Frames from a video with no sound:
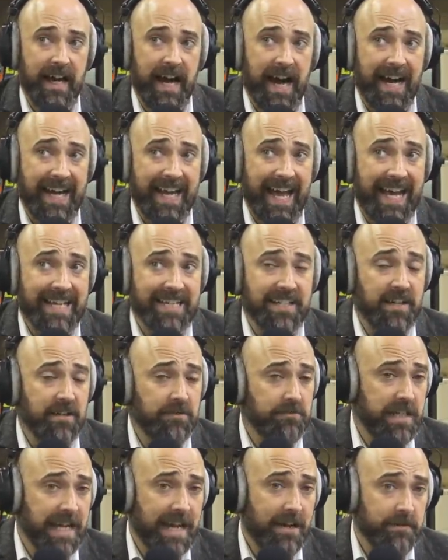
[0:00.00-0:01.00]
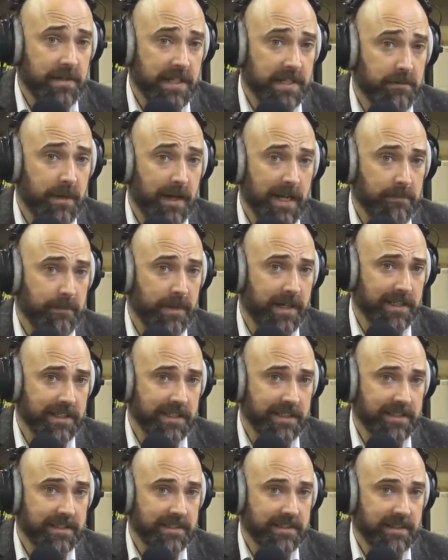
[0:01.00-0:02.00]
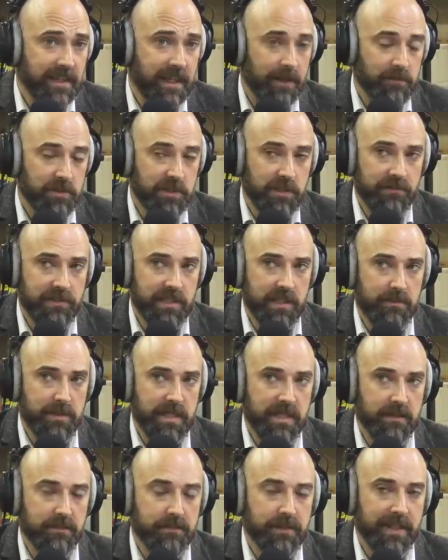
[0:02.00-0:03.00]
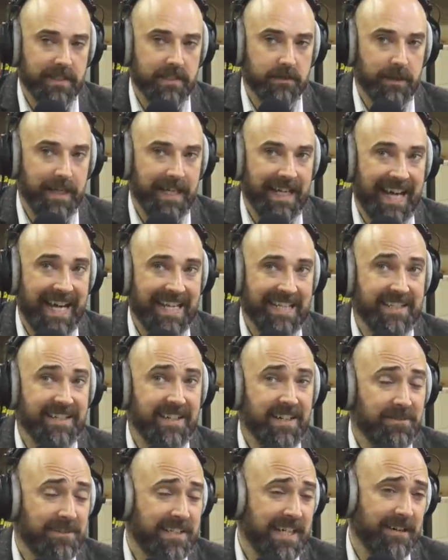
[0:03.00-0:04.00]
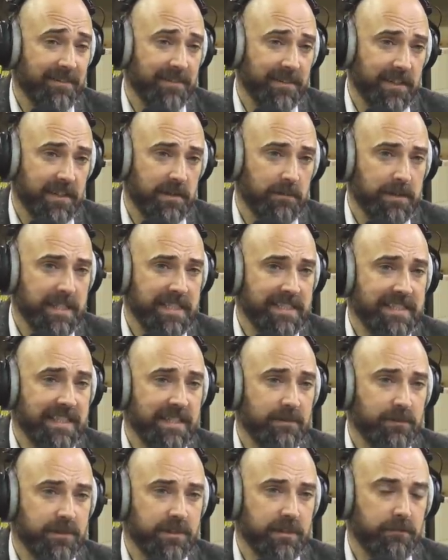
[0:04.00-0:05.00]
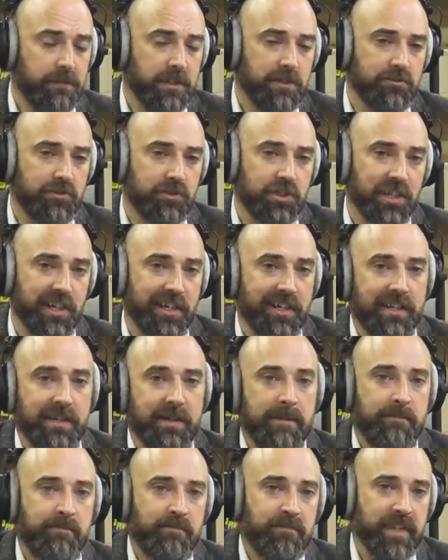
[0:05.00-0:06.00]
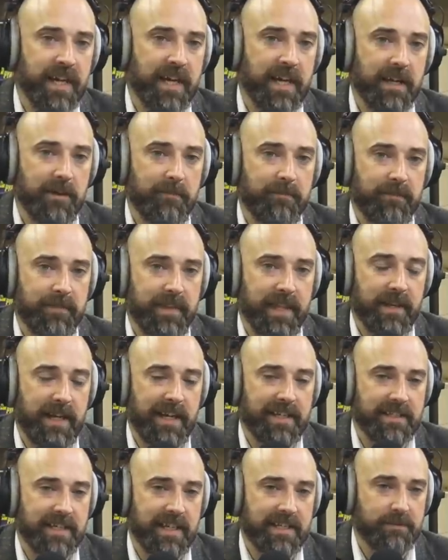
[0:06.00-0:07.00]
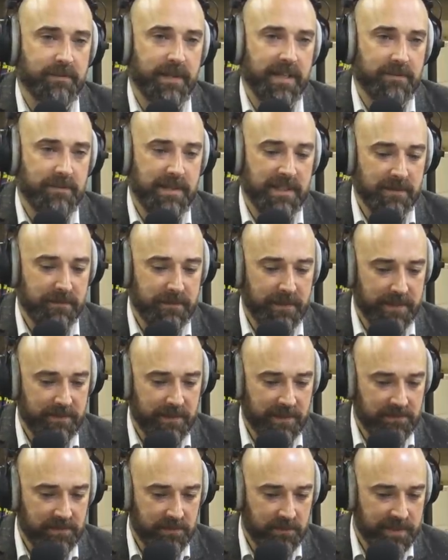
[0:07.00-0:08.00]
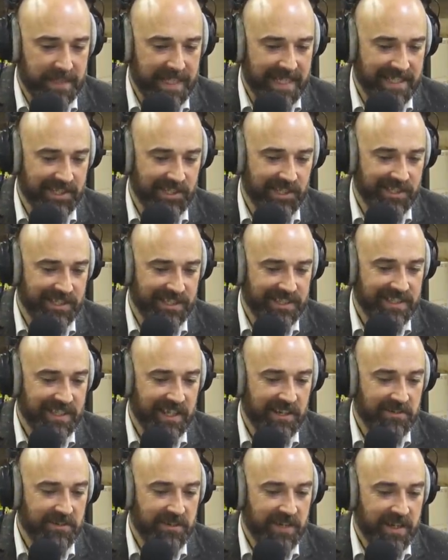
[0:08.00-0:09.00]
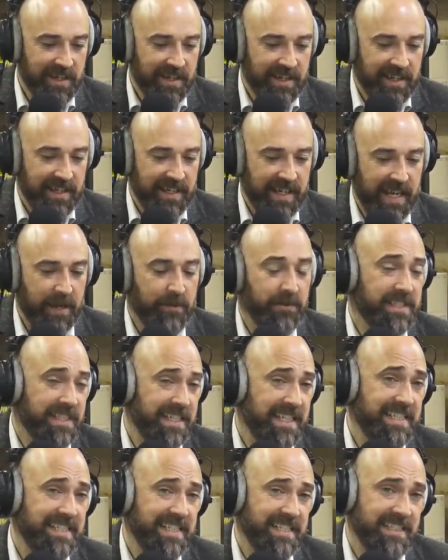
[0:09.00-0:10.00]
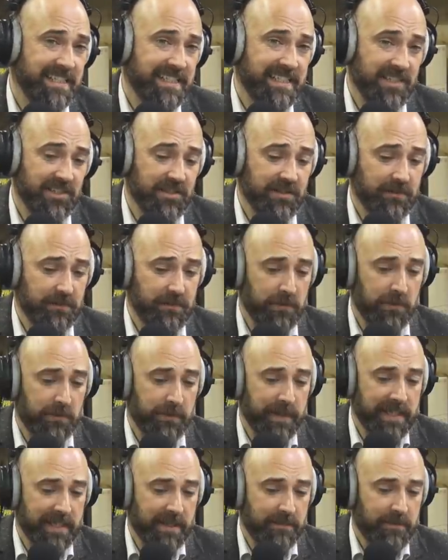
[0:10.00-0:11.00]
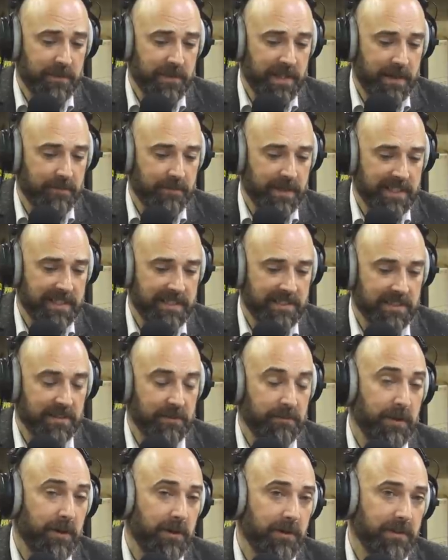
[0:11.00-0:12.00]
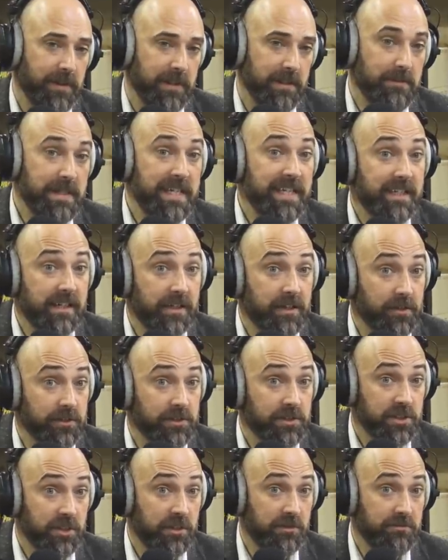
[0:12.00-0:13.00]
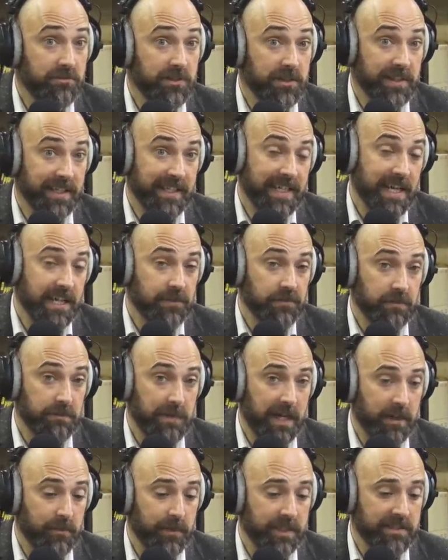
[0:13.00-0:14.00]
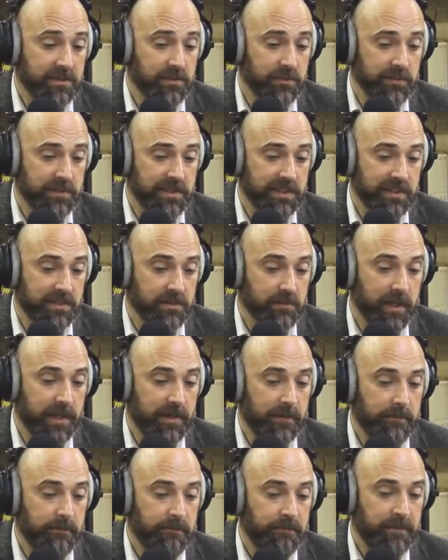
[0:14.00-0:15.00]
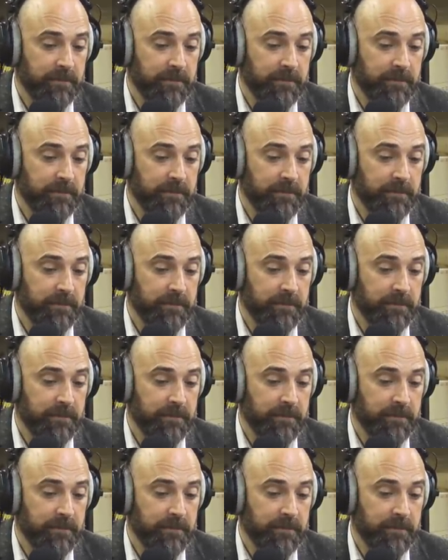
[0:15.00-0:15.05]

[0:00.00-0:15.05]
I had no doubt in my mind. I'm sorry, Amiga fans, but I had no doubt that the PC was the future um, as, as, my Amiga 500 was aging. So it was an easy decision for me. I put that money into the pot. The Amiga got sold, and the cash from that went towards it as well.